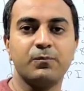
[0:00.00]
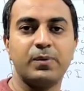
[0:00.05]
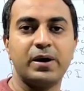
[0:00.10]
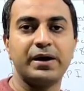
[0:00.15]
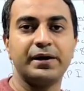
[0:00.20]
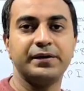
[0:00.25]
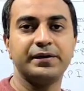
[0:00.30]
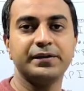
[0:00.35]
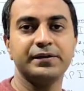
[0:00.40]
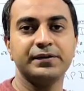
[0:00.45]

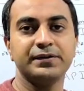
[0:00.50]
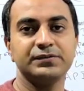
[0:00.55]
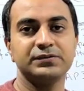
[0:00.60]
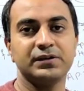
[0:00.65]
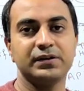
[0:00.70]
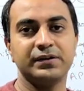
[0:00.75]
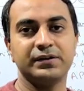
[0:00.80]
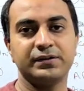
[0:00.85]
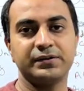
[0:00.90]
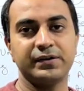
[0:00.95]
binder
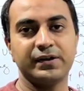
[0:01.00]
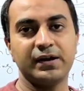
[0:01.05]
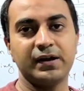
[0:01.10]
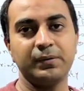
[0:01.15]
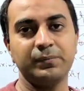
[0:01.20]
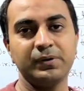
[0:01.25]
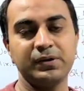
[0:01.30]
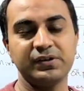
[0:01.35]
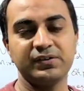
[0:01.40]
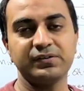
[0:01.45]
is
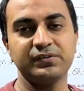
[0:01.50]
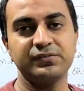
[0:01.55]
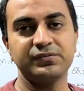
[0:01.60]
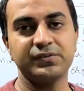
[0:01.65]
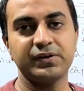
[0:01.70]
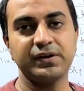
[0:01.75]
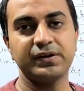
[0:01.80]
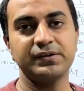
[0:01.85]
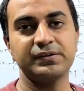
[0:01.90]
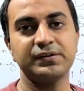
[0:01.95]
entrapped
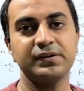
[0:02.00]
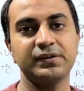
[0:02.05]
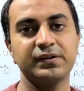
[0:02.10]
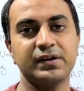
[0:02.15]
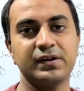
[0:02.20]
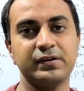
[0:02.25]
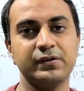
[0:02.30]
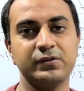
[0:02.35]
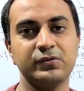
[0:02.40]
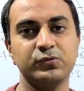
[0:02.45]
inside the
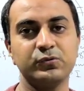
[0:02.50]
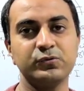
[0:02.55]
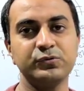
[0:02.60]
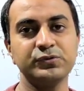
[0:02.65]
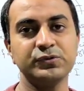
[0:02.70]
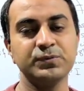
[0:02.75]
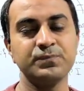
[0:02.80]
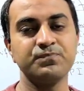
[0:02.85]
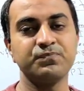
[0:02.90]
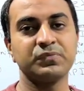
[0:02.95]

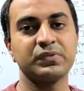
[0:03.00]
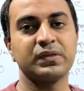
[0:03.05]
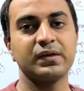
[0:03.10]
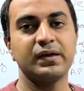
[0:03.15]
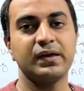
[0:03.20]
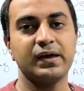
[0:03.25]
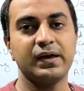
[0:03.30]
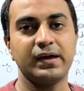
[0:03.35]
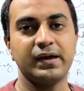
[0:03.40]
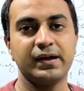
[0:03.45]
granules,
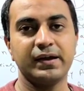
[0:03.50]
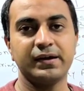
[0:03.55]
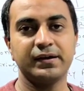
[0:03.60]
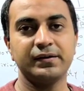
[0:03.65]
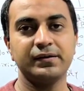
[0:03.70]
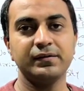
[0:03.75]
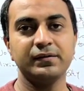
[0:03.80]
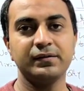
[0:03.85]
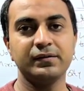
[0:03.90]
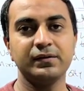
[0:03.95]

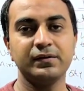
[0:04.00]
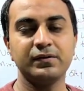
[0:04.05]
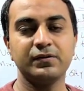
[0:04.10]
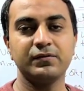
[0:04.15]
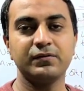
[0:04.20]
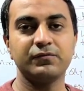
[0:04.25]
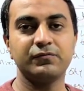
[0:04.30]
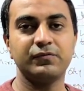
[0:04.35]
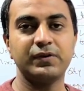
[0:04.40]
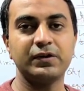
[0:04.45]
and
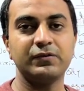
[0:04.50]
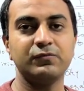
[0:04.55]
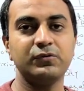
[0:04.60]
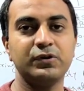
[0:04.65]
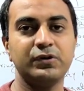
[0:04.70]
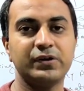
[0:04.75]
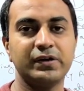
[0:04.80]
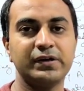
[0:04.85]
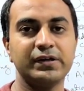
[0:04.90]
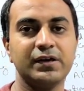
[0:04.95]
when
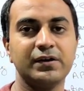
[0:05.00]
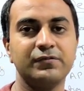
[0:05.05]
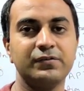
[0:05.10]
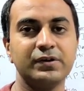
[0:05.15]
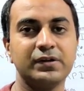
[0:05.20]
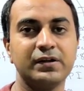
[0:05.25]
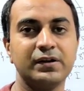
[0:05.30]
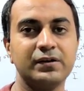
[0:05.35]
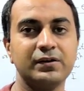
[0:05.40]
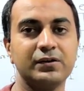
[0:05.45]
we dry
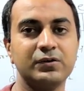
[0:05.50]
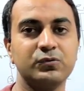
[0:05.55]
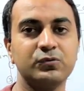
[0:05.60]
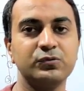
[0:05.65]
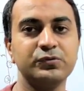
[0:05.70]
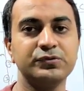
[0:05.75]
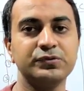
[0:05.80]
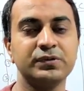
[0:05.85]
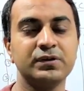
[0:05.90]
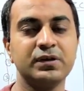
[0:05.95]
our
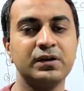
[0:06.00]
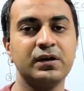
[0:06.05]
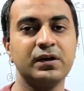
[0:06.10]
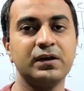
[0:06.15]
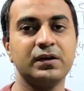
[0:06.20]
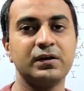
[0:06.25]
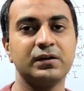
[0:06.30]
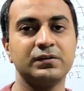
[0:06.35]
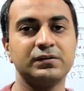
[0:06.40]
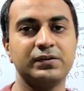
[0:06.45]
granules,
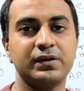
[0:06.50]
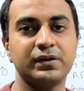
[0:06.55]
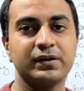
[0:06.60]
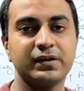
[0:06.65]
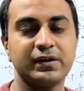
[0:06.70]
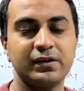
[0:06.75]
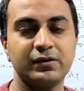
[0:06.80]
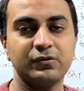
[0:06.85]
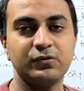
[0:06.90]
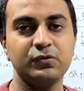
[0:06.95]
the
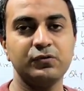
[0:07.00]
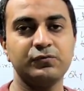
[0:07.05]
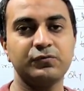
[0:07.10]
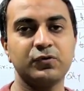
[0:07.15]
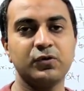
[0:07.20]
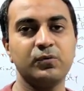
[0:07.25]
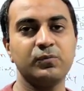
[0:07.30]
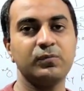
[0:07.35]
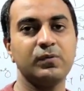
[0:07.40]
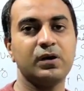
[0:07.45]
granule
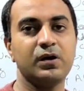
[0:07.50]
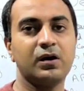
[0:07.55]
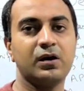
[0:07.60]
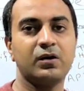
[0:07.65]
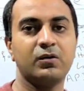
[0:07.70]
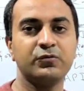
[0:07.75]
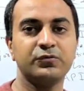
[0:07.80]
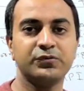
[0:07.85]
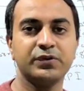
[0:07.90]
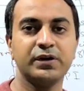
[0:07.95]
from
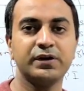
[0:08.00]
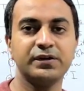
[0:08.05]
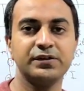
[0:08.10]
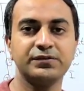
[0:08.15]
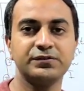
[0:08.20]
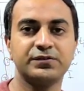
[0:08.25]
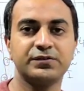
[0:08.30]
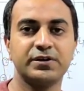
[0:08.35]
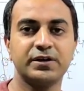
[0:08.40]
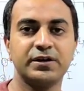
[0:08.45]
outside is